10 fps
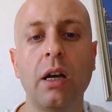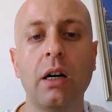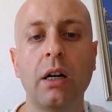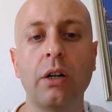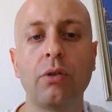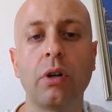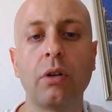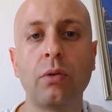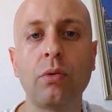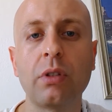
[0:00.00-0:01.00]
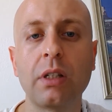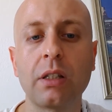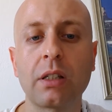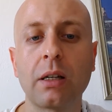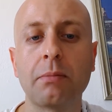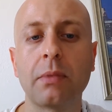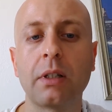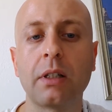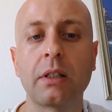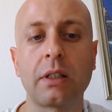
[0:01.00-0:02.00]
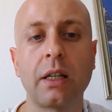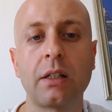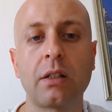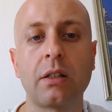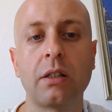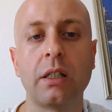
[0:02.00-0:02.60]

You are losing some sensor